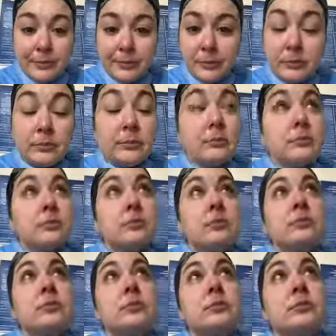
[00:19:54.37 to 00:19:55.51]

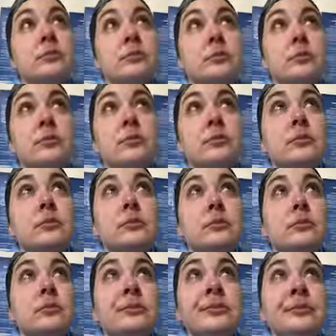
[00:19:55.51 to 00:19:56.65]

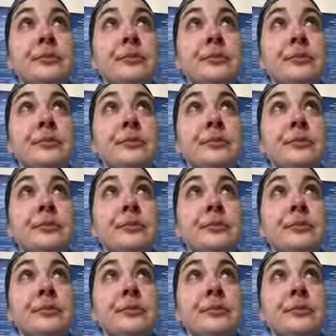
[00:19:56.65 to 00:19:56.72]
Nobody speaks.